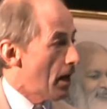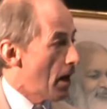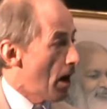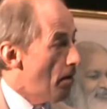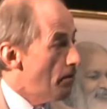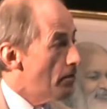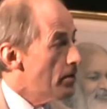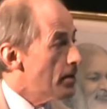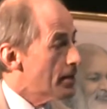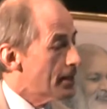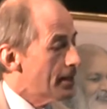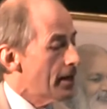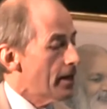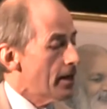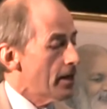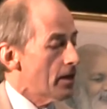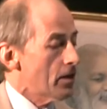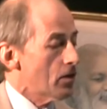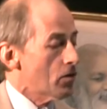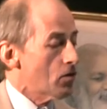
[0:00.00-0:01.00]
Obviously
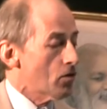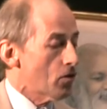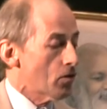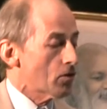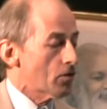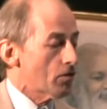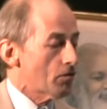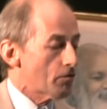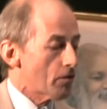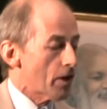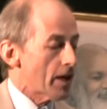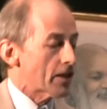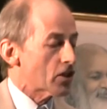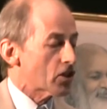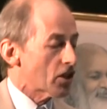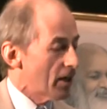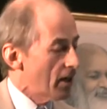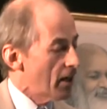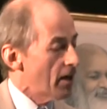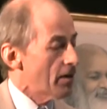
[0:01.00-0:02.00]
eat cooked,
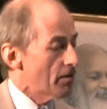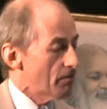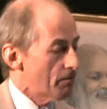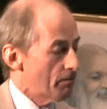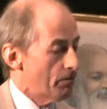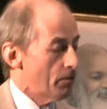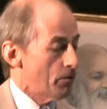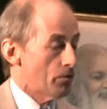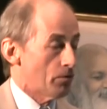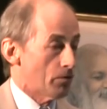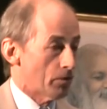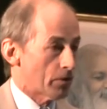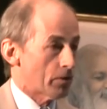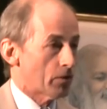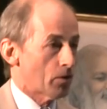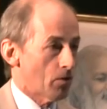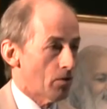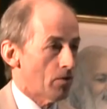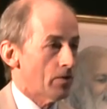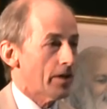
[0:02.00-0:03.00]
fresh, live foods.
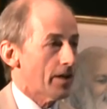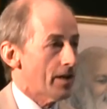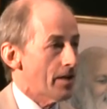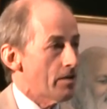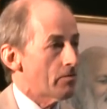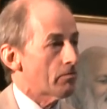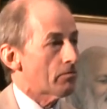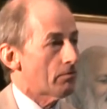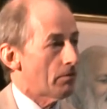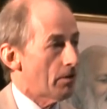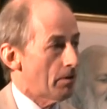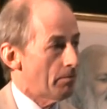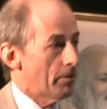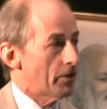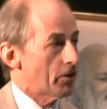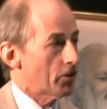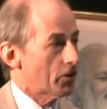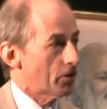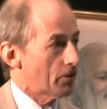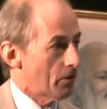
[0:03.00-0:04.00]
Don't eat
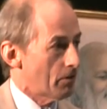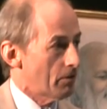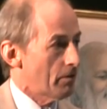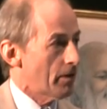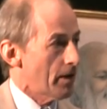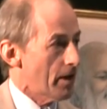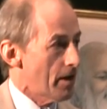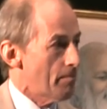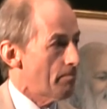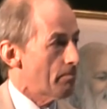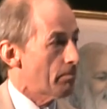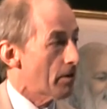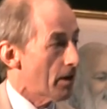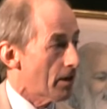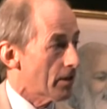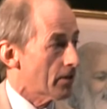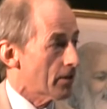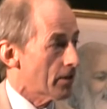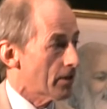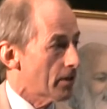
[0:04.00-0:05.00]
rubbish. Don't eat
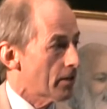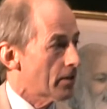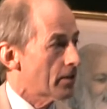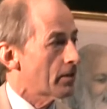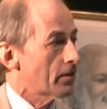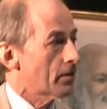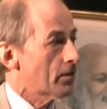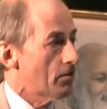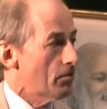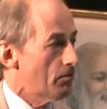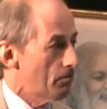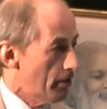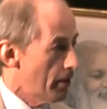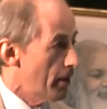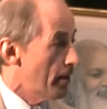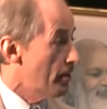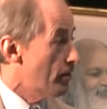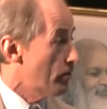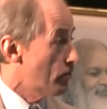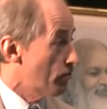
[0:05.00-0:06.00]
processed
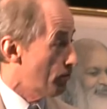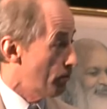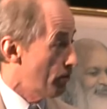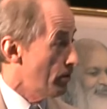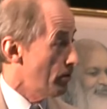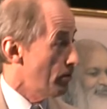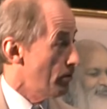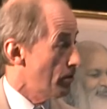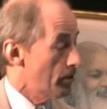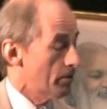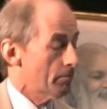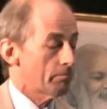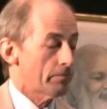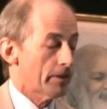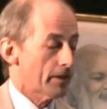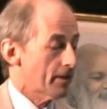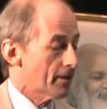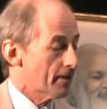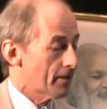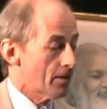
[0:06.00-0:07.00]
convenience foods
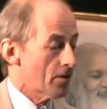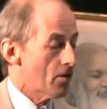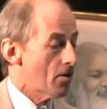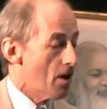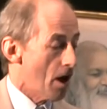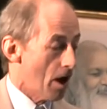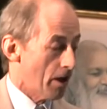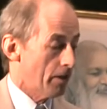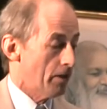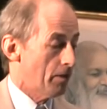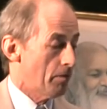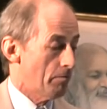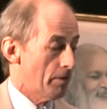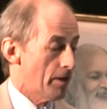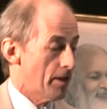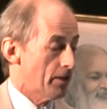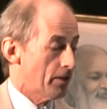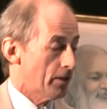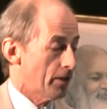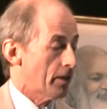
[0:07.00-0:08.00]
because they're not the
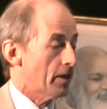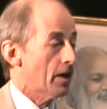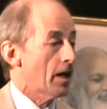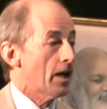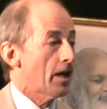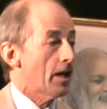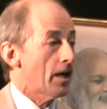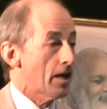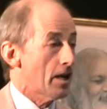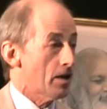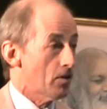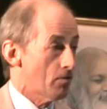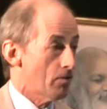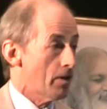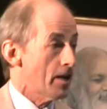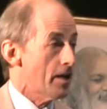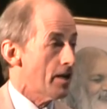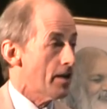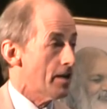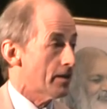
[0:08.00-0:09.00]
basic
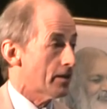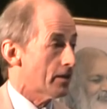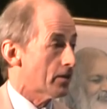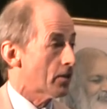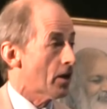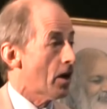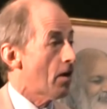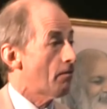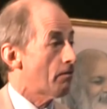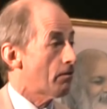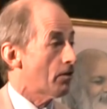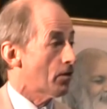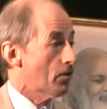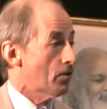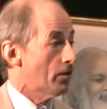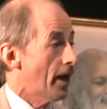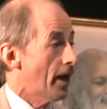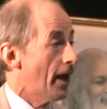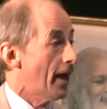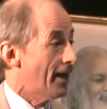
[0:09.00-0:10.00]
ingredients for
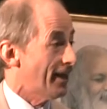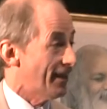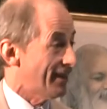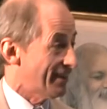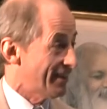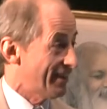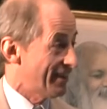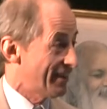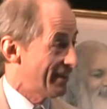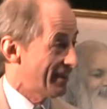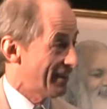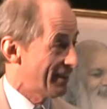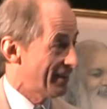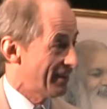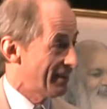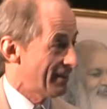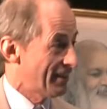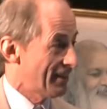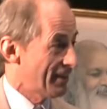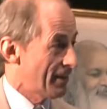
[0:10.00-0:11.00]
health.
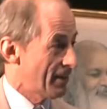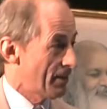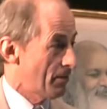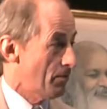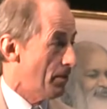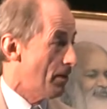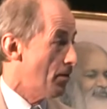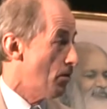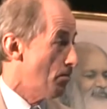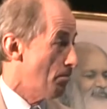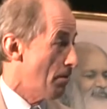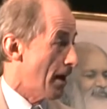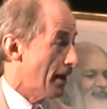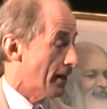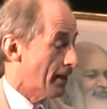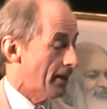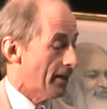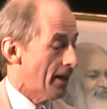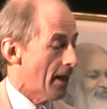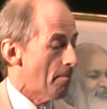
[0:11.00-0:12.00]
We'll come
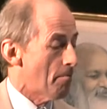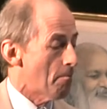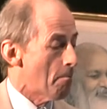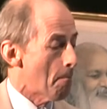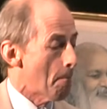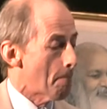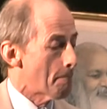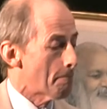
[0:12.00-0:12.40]
back to them.